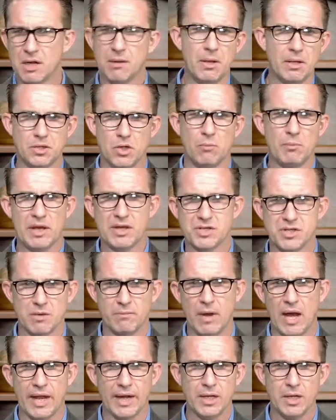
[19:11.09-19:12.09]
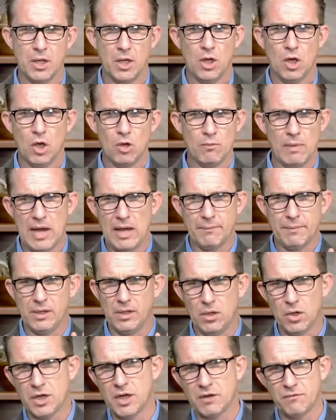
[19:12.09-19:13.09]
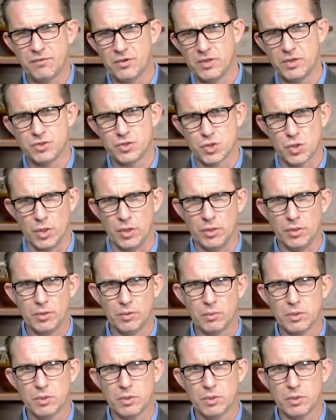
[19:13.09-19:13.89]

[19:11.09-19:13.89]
I'm not talking about somebody who might be looking for the truth.